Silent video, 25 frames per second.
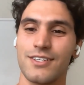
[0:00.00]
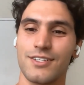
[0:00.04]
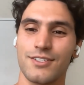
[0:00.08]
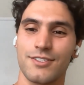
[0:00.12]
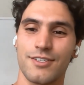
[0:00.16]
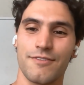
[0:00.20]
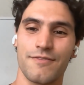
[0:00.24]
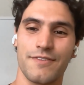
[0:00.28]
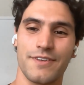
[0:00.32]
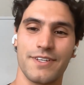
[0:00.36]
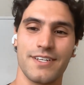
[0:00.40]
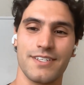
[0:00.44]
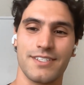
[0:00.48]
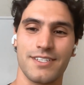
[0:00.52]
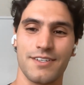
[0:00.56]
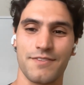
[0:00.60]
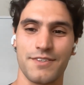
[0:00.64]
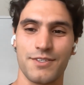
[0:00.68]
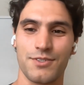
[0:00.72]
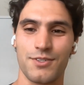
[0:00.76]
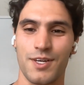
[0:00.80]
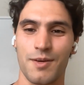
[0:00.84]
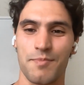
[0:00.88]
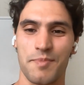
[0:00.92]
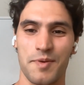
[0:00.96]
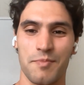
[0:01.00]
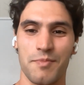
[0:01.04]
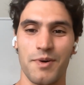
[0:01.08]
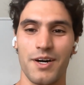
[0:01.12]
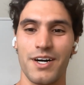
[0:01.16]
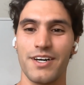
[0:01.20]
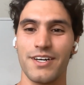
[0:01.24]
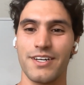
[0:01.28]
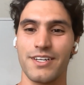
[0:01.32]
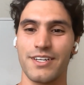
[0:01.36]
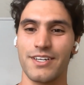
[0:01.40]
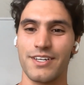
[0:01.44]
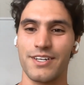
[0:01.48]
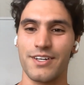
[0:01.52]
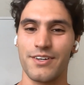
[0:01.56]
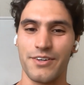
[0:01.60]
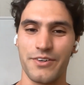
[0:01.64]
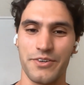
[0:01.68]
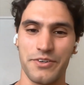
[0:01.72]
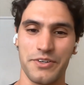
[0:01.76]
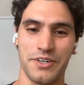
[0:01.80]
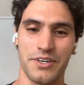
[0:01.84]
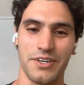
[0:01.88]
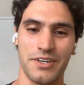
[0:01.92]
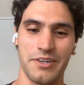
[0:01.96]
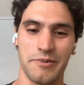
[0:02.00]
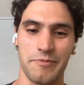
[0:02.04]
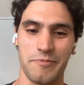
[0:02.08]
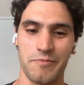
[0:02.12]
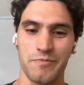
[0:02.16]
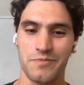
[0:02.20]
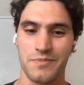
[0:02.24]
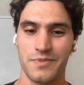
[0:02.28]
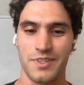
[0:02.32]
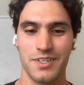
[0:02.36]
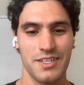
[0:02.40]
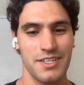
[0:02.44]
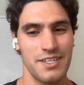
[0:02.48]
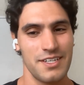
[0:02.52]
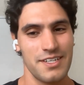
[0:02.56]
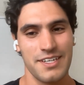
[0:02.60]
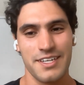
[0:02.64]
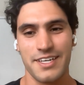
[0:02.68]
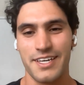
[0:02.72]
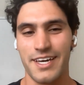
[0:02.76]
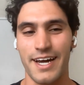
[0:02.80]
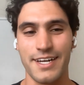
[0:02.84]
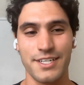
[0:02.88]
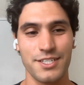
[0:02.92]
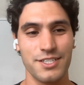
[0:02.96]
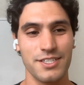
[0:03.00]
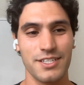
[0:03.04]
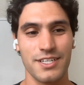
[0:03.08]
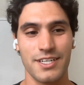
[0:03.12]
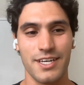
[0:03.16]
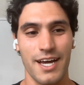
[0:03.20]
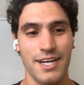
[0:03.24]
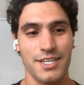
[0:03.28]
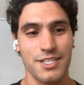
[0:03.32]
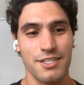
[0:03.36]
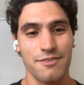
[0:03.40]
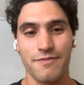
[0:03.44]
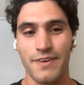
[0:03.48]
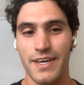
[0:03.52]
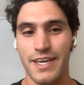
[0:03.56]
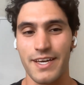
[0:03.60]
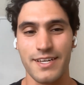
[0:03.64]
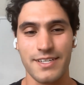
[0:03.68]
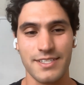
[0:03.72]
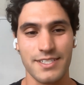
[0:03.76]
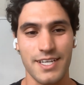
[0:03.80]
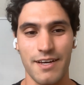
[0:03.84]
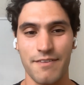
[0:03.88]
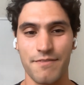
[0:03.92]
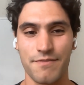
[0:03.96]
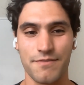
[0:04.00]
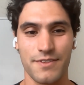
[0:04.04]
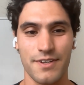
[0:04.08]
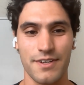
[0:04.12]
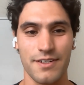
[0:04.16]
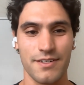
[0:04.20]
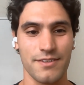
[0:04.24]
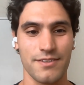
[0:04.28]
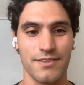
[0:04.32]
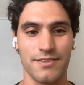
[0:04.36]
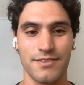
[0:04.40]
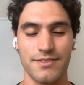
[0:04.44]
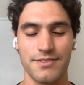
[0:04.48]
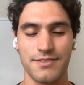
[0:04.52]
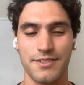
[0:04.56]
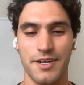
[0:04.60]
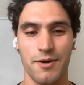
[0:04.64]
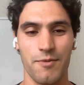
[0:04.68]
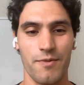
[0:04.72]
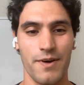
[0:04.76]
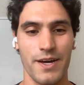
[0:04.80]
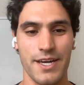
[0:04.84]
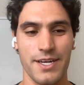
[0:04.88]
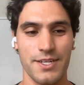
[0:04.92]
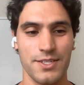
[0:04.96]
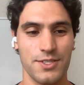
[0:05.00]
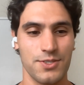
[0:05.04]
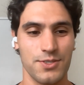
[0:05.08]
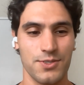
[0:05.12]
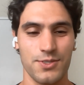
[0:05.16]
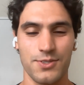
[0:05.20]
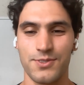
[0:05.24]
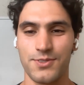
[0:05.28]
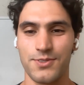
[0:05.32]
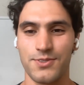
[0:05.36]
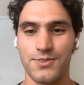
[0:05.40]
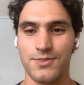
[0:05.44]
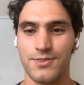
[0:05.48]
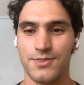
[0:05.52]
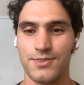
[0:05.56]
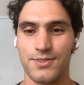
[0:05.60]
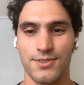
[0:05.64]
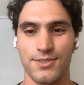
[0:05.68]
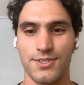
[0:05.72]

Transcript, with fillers: So I think that's something to keep in mind. You know, um, catchy catchy things have their their way into mm-hmm.